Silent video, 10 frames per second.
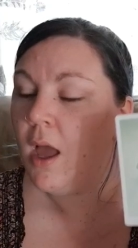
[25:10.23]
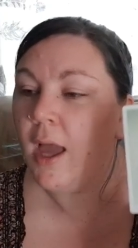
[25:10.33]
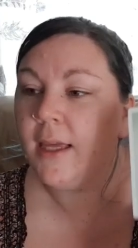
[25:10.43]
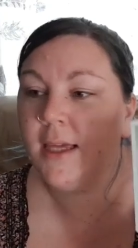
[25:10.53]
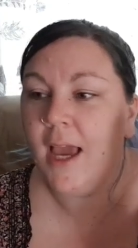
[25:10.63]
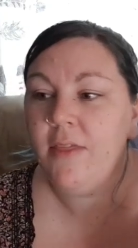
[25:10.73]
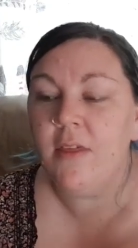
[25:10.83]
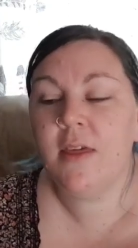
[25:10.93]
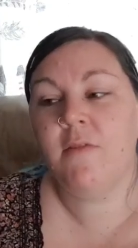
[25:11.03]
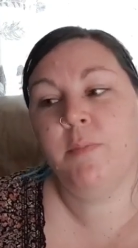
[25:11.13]
I get
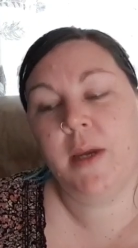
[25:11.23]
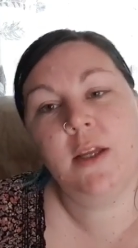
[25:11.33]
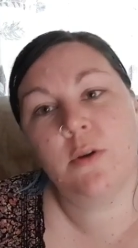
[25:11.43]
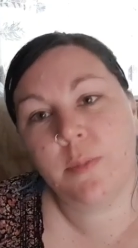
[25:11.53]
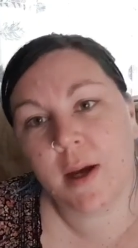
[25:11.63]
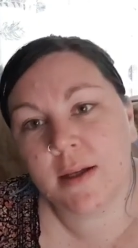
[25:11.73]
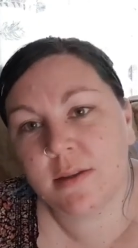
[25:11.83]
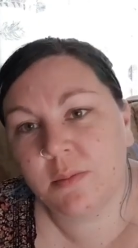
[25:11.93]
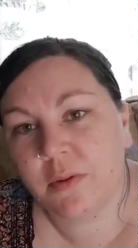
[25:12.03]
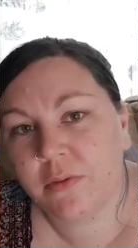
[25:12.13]
that they've been your
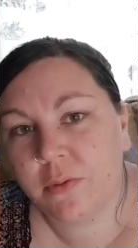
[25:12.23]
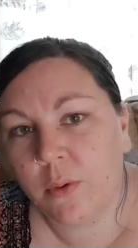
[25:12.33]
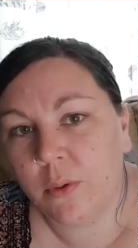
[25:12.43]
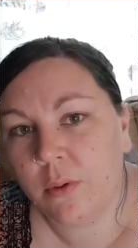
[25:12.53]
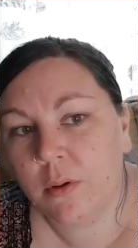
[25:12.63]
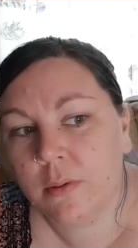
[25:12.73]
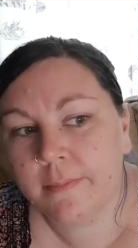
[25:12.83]
person before.